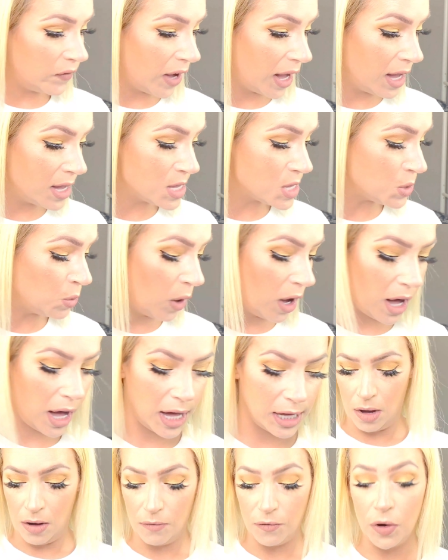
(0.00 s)
Face
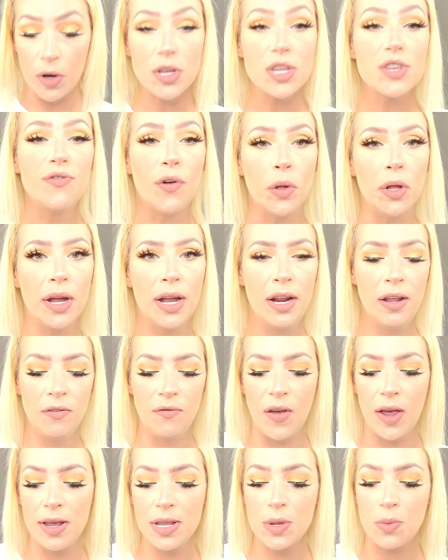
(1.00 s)
wash. For exfoliating
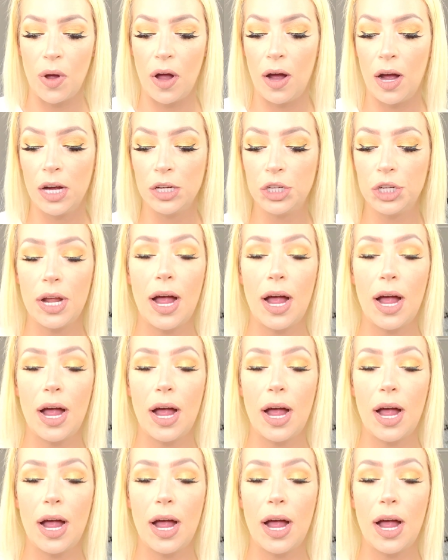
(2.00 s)
face wash,